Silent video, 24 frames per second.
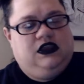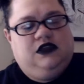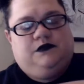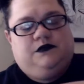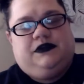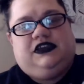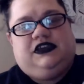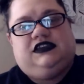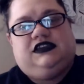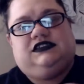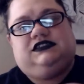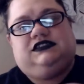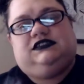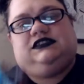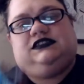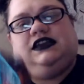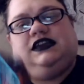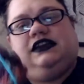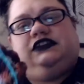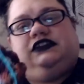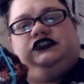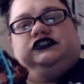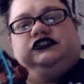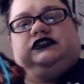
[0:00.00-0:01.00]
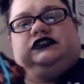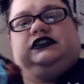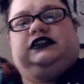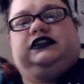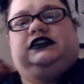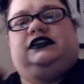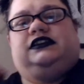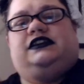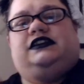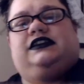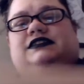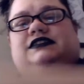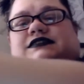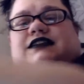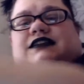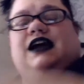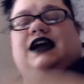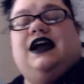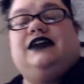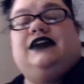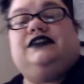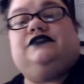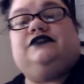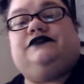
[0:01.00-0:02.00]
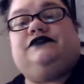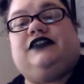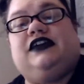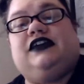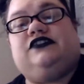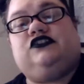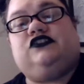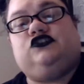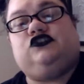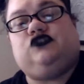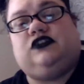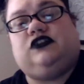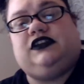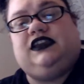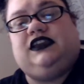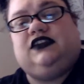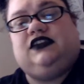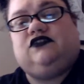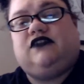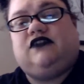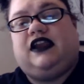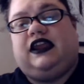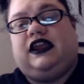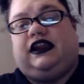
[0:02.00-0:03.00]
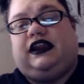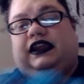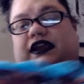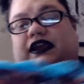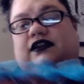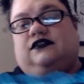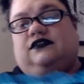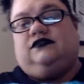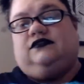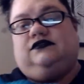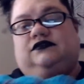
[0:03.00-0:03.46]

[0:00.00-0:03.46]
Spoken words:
Because it's kind of like the Drunken Granny.